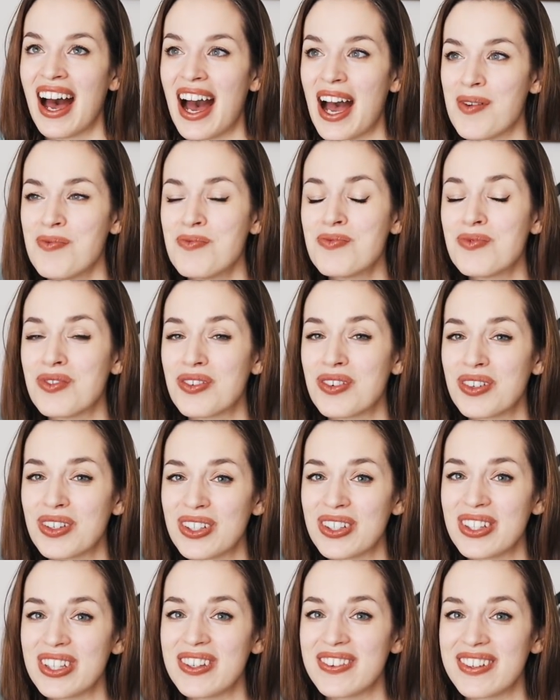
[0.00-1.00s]
I'm
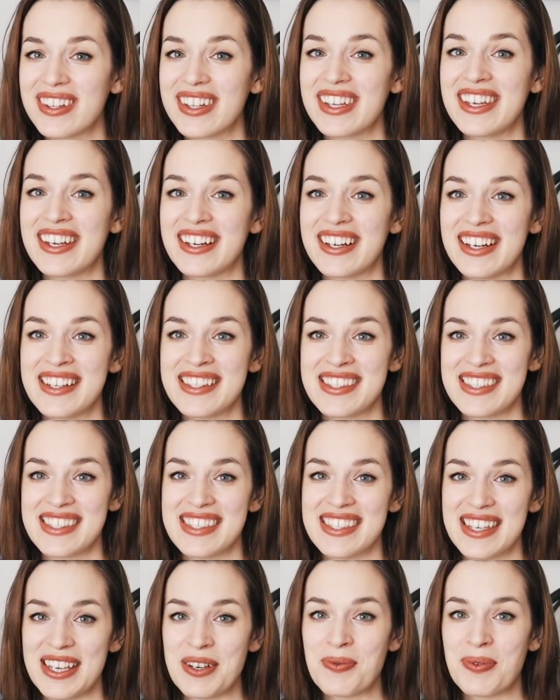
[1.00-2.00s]
really curious to
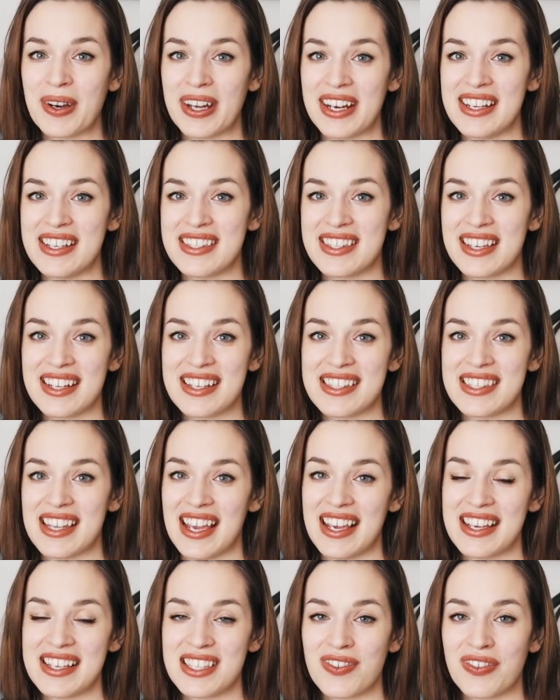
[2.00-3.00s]
see when he's gonna
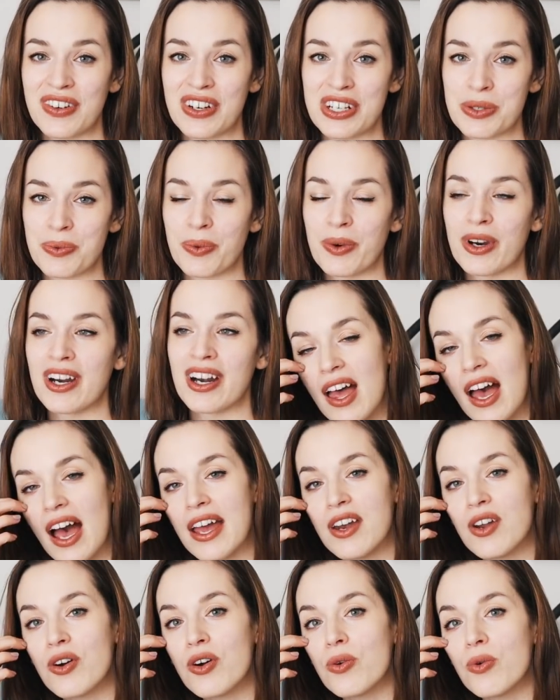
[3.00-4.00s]
say his first word.
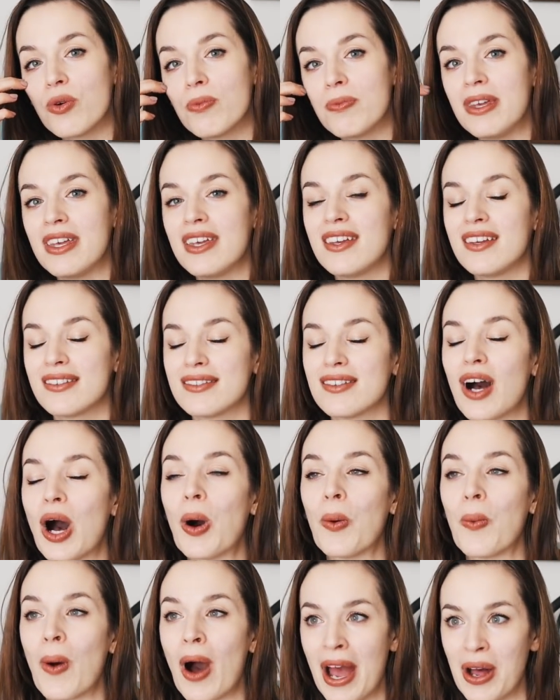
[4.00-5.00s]
I know it will be
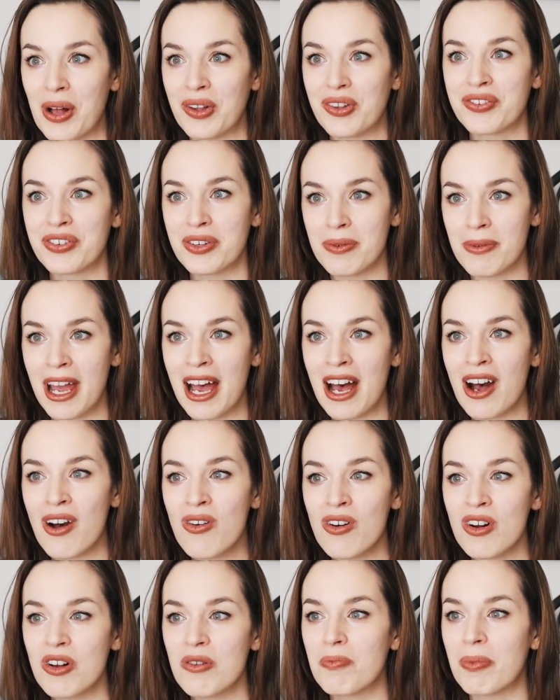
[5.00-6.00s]
a while from
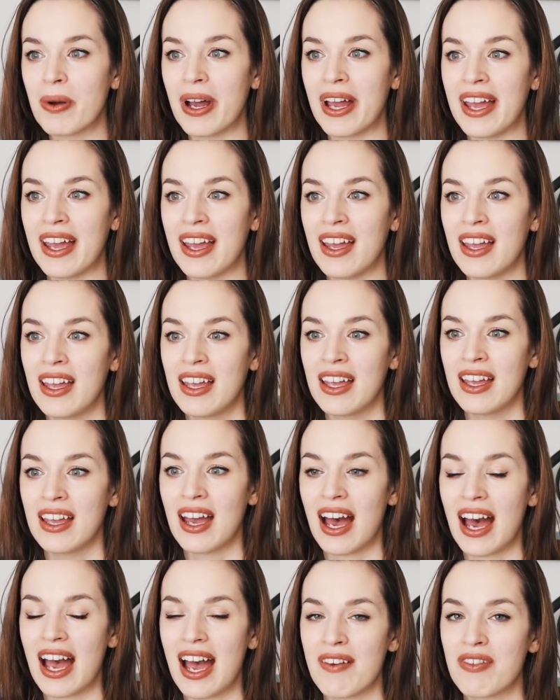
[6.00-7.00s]
now, but
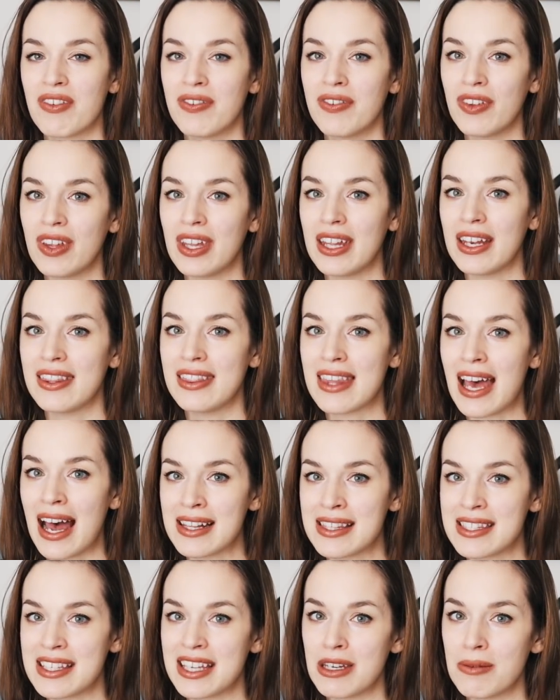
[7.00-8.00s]
I have a feeling
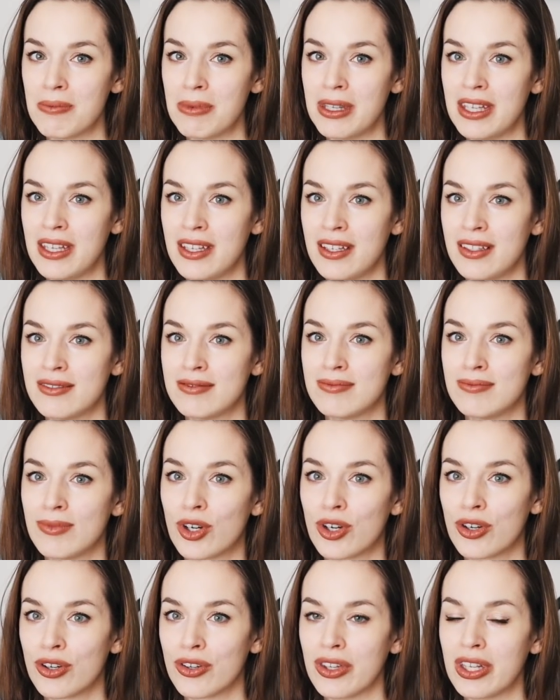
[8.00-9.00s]
that's gonna be
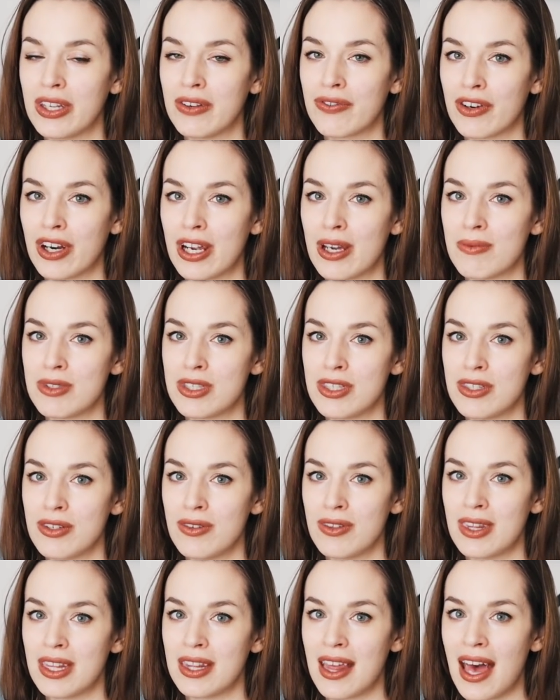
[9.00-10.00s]
early for him
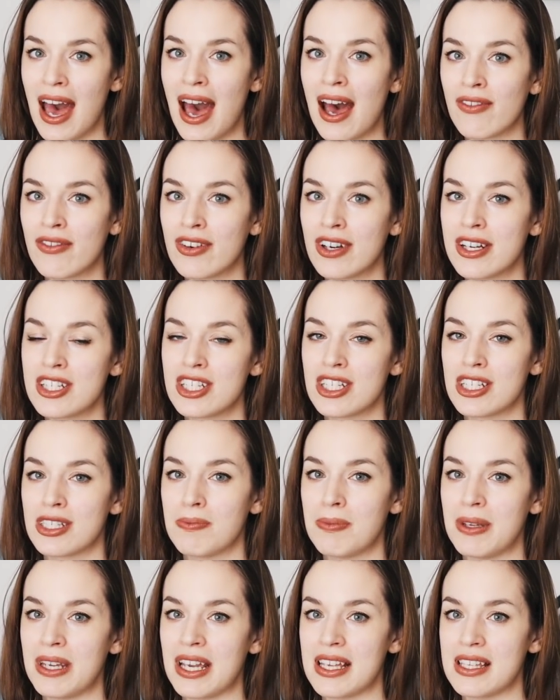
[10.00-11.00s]
too than the average,
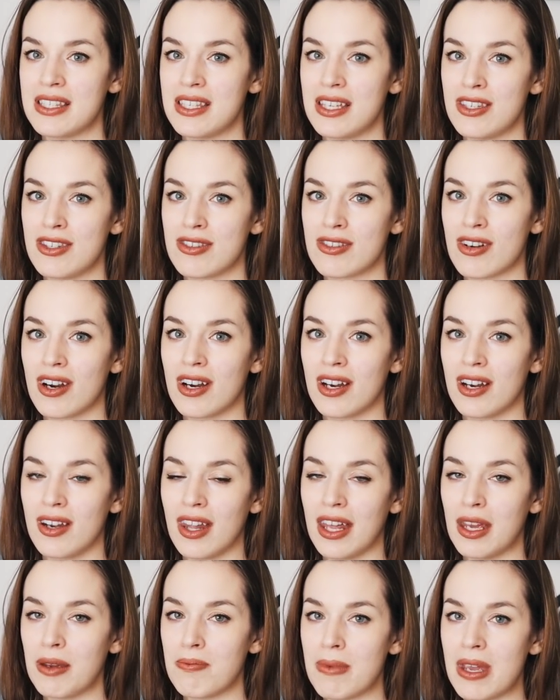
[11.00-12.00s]
just because he started
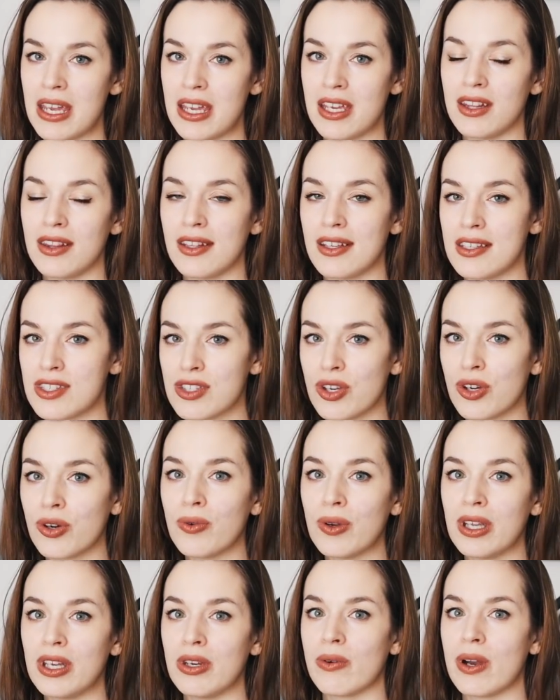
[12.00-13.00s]
like making his
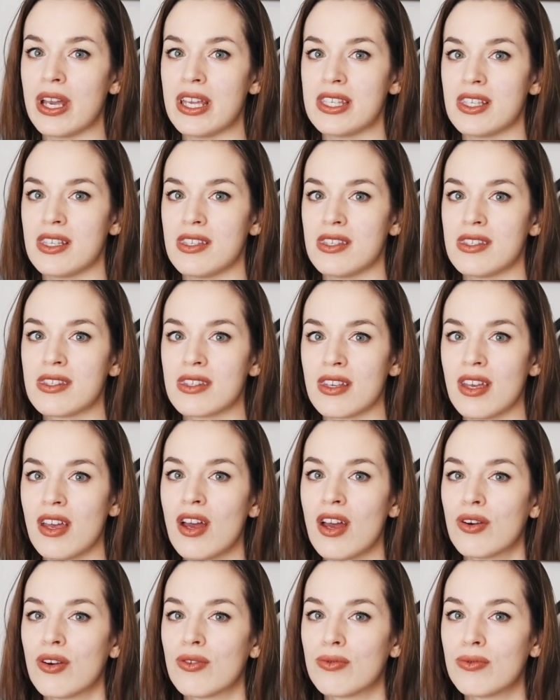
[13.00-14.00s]
cooing noises
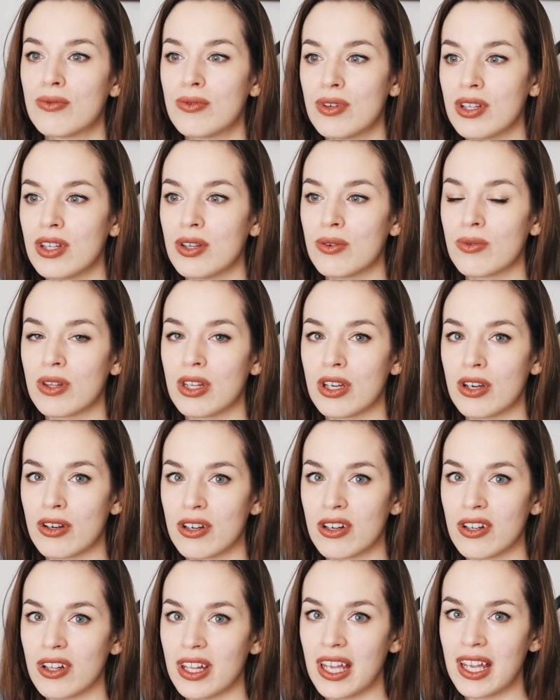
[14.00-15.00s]
really
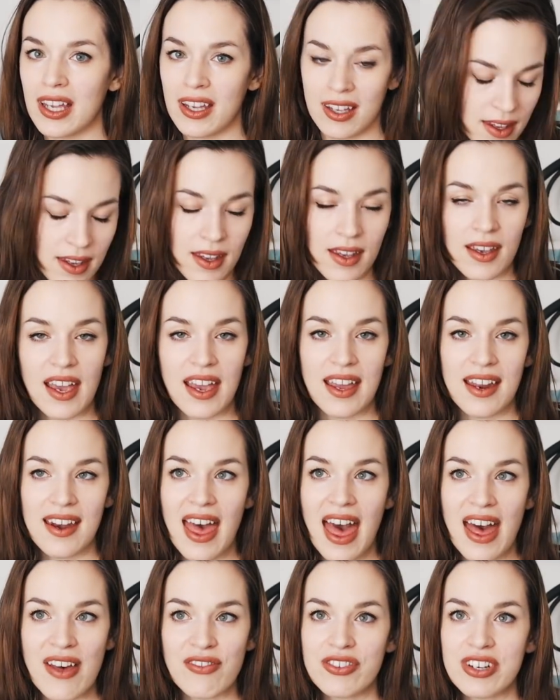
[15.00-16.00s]
early.
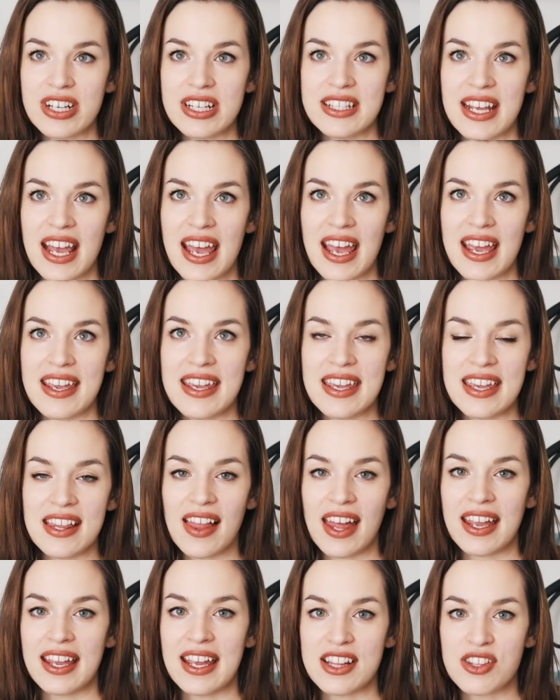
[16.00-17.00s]
And every day he
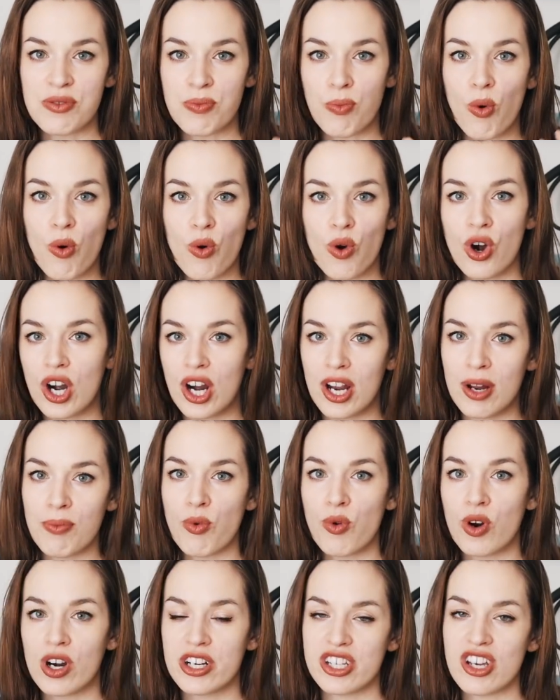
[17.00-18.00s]
like gets more and
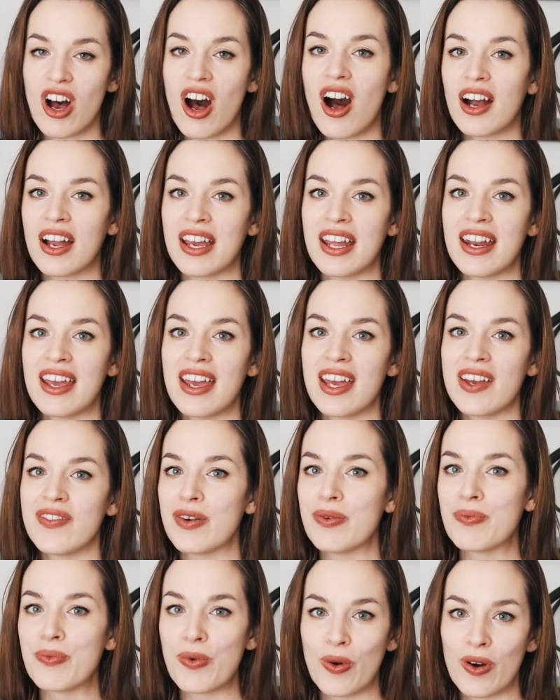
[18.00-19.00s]
more
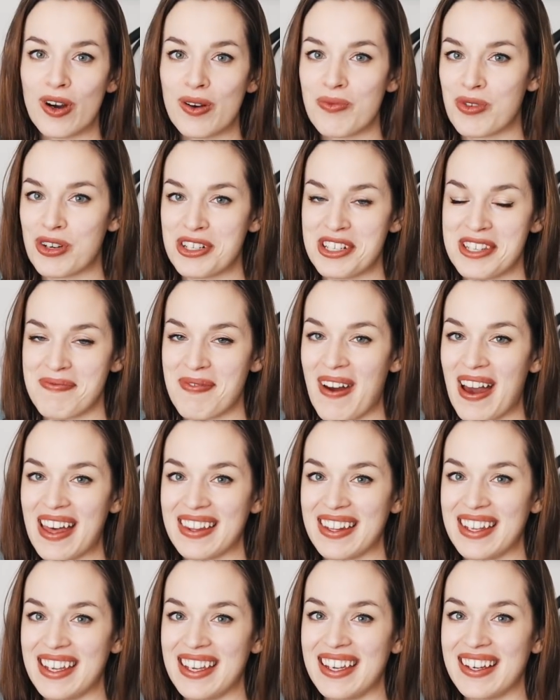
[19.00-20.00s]
talkative and more
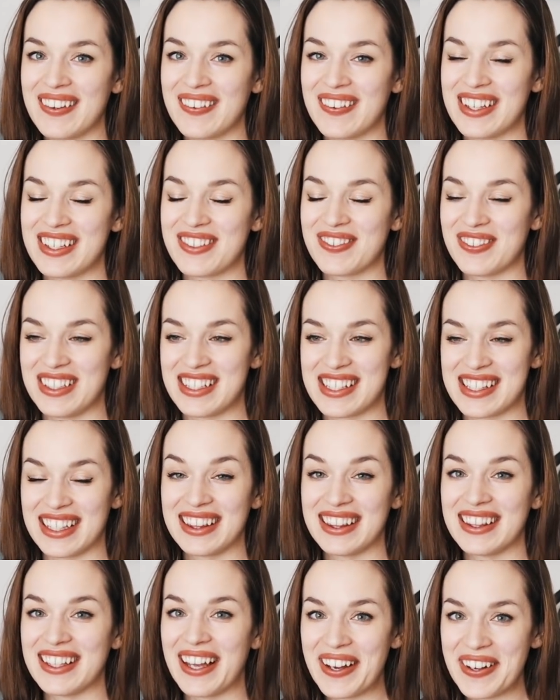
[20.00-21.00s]
smiley, which we just
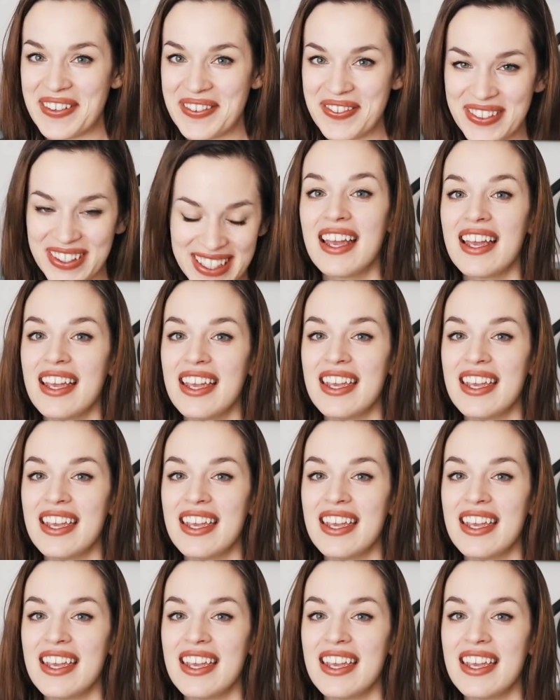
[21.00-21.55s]
love.